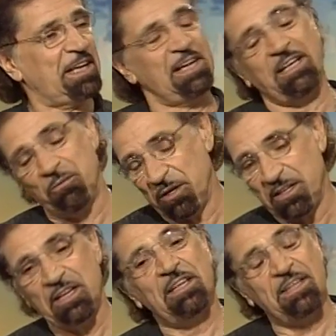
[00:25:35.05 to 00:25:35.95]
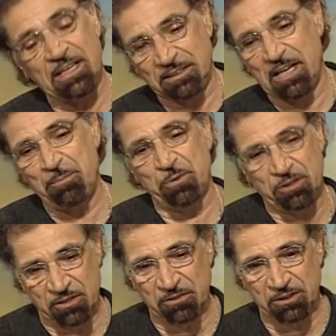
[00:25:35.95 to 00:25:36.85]
and anyway, that
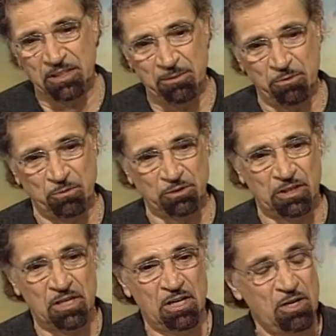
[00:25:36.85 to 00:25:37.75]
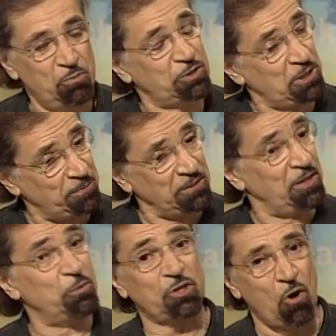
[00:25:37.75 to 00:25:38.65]
particular statement was something
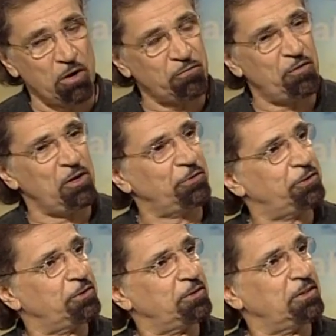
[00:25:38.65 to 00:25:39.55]
that was heartfelt.